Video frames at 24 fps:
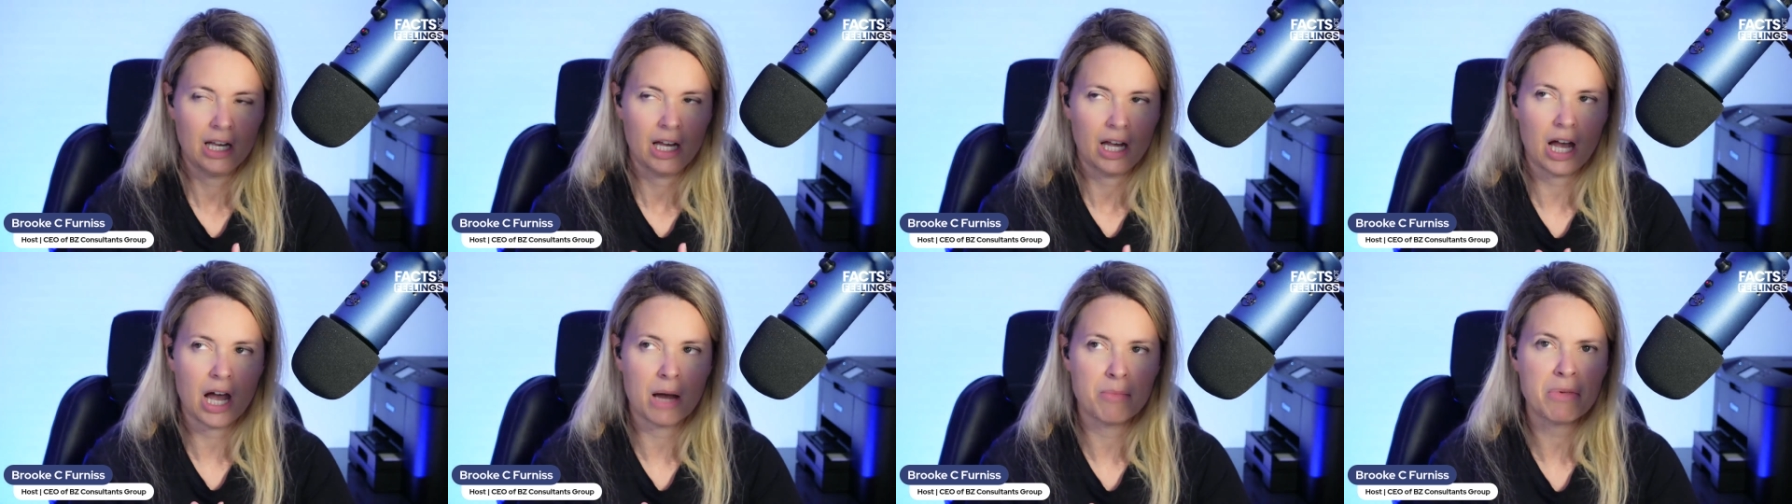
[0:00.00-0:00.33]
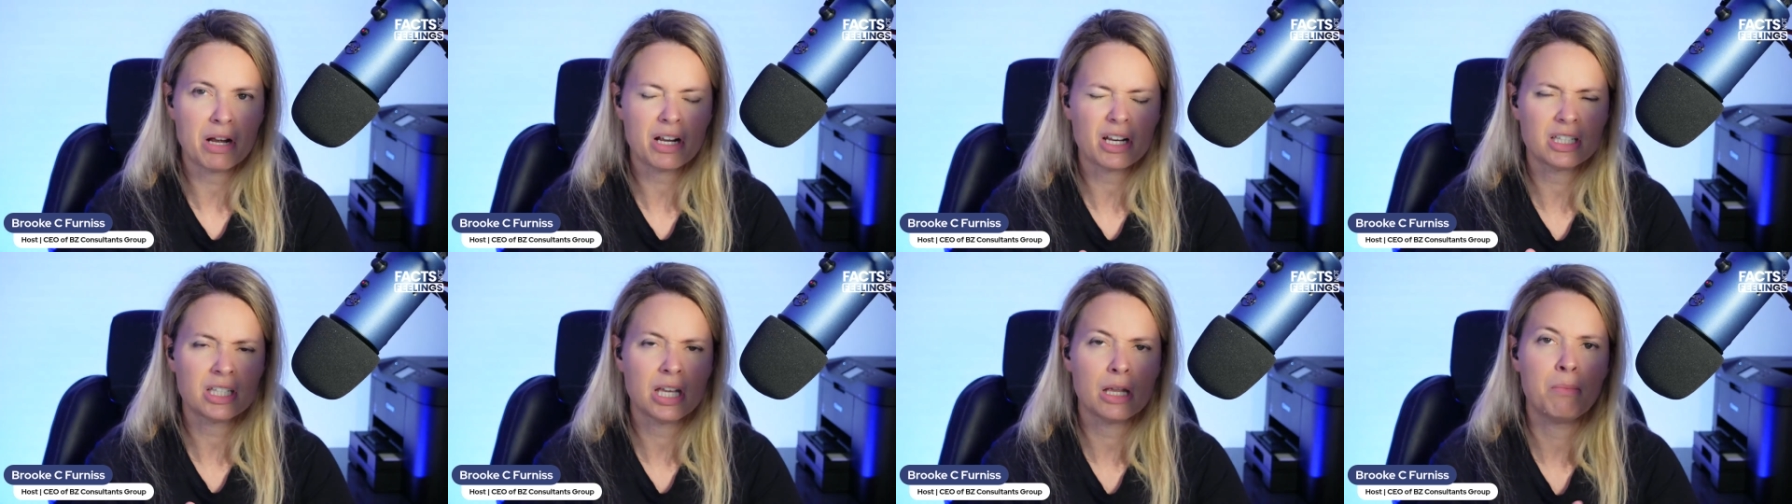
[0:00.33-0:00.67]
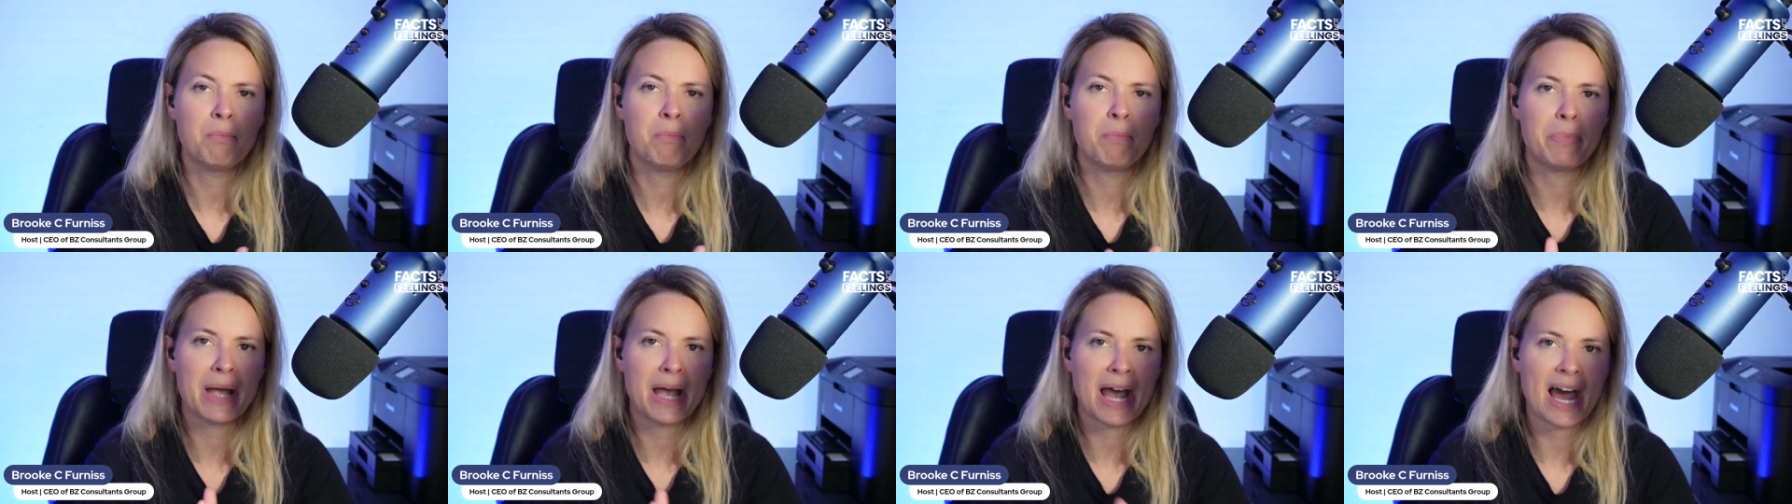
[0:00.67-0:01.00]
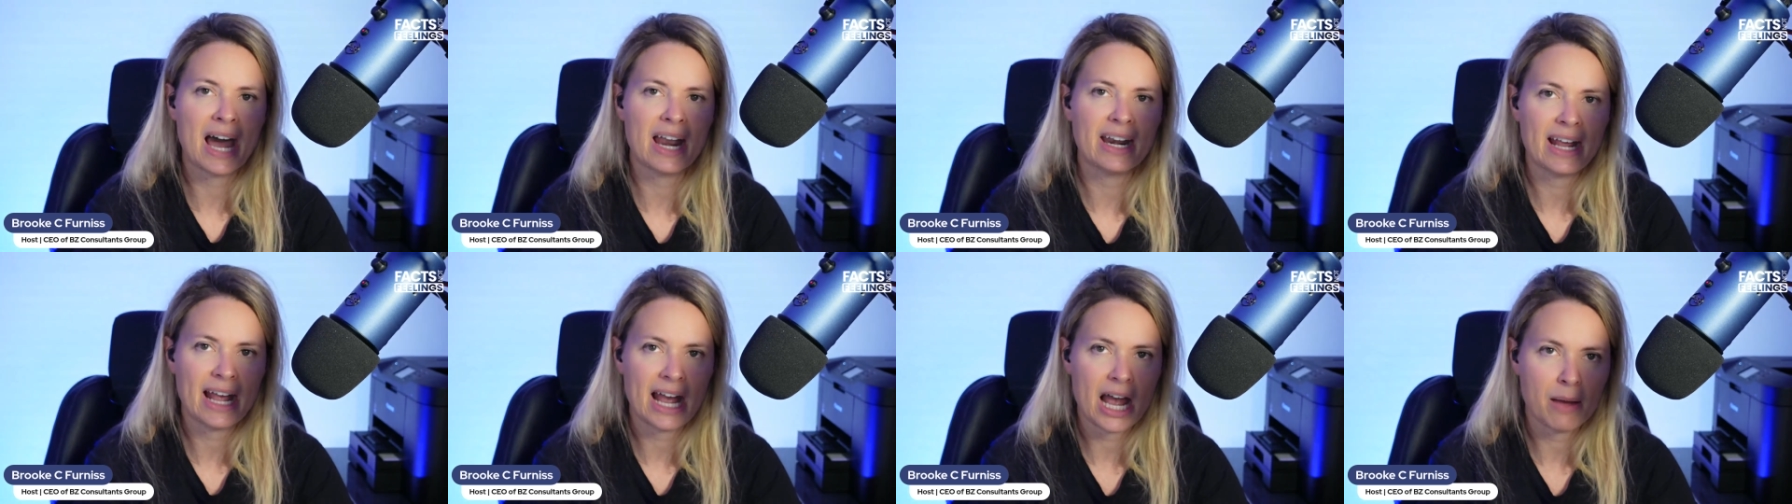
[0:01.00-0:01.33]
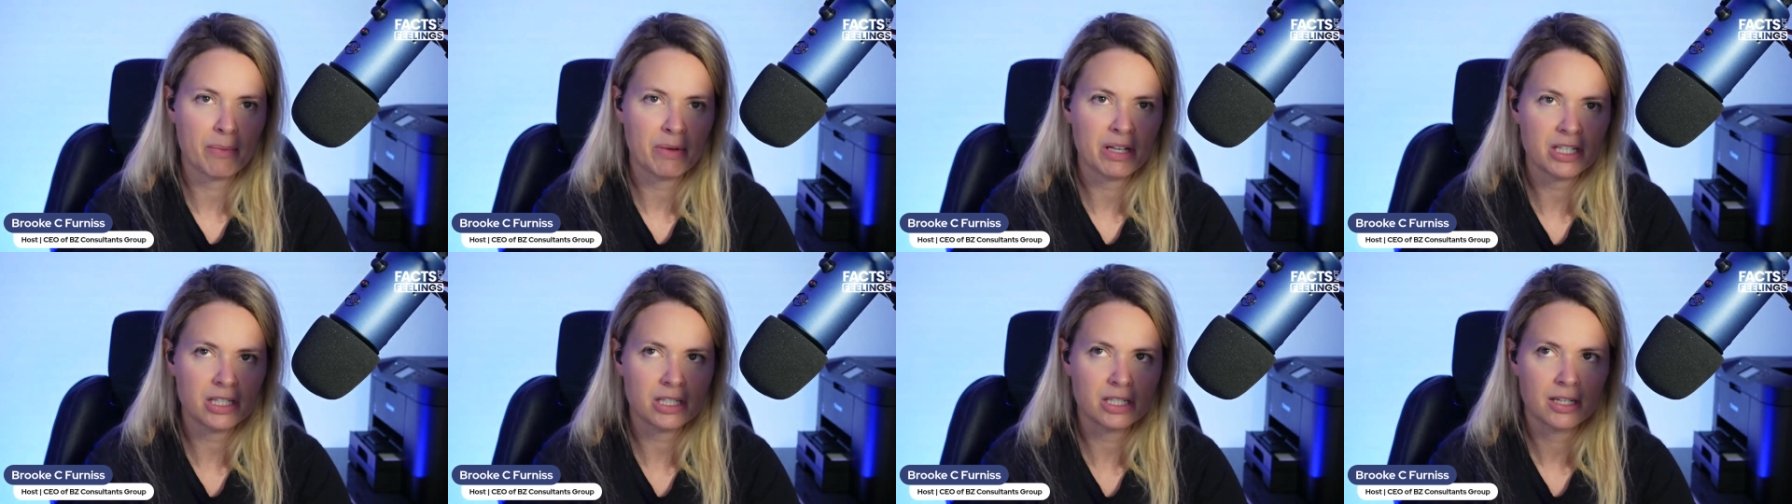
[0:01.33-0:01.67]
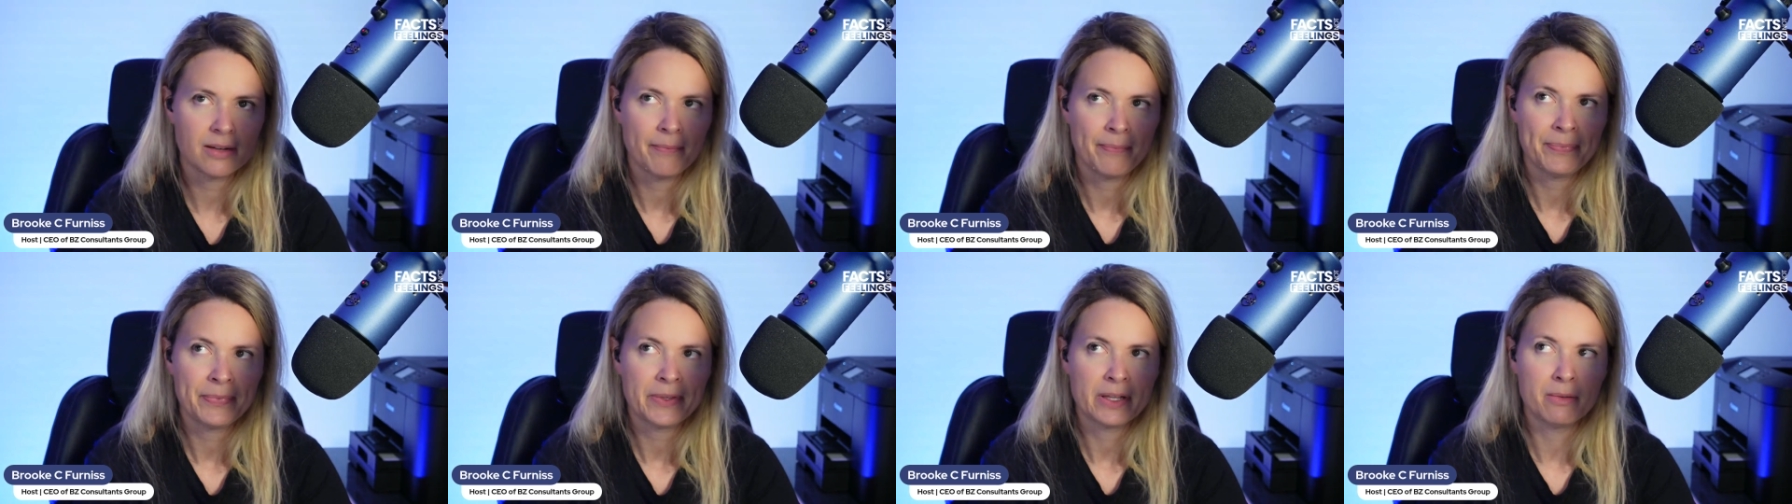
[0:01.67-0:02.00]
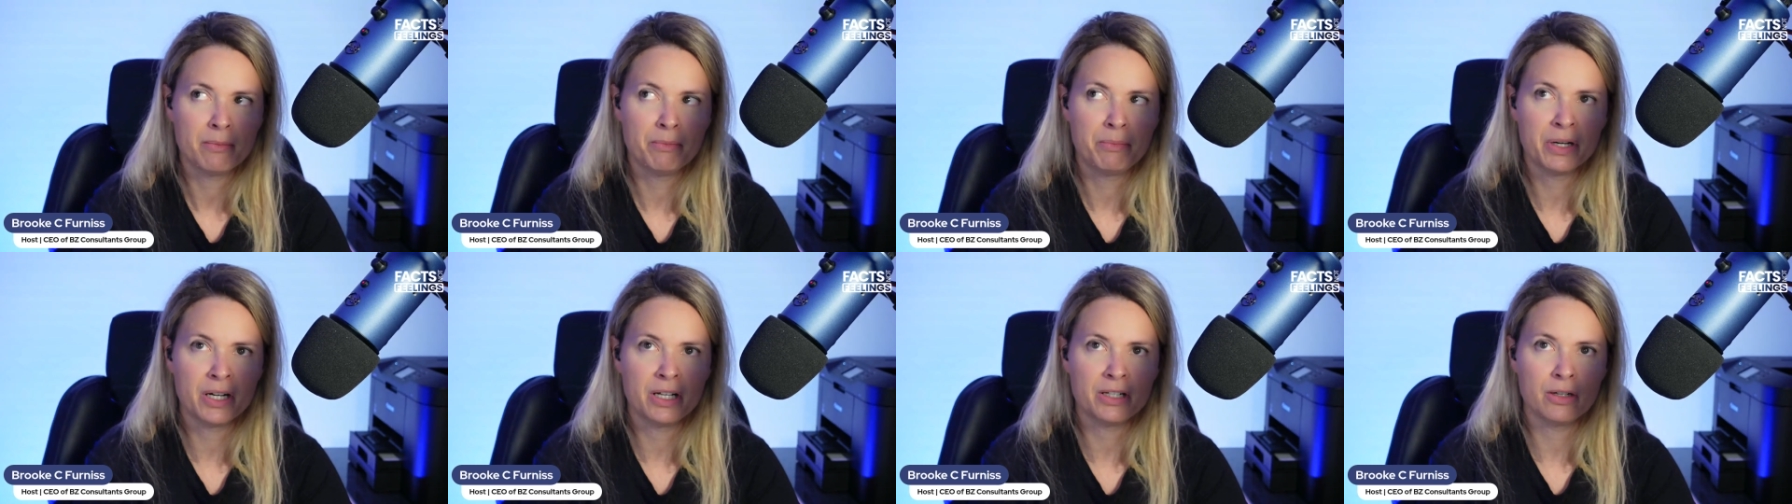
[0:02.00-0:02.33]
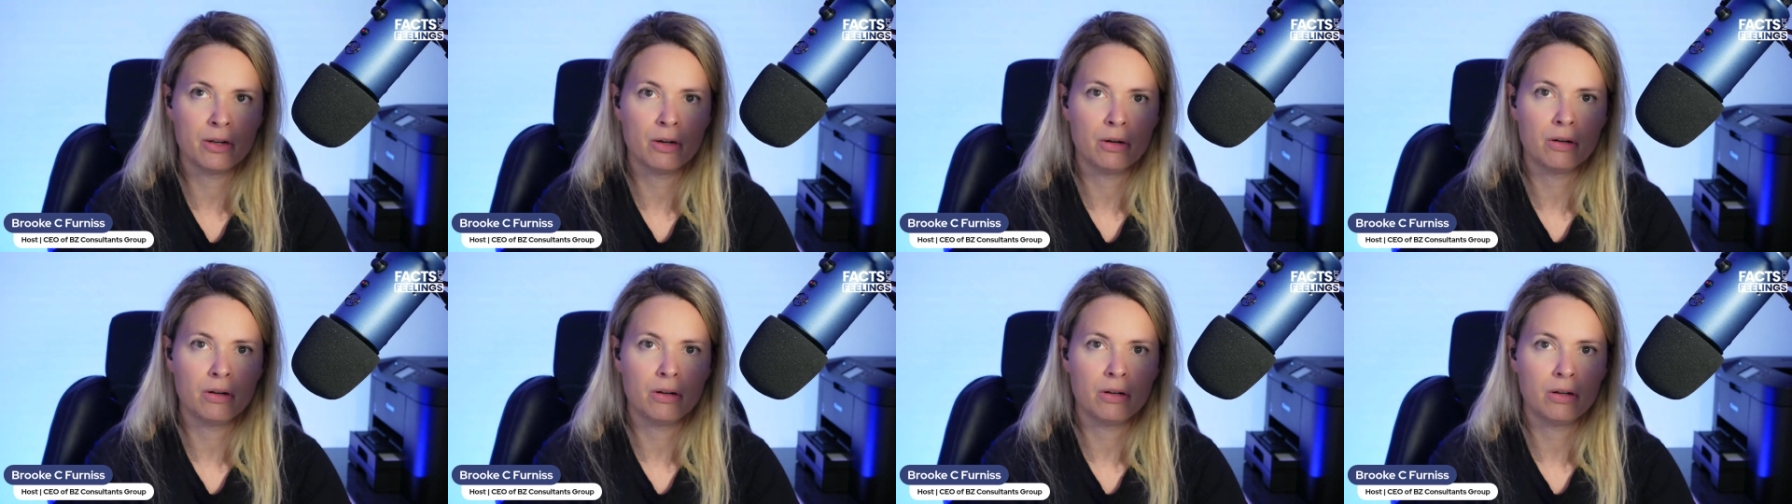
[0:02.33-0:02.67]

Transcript: I'm not going to say bad habits, but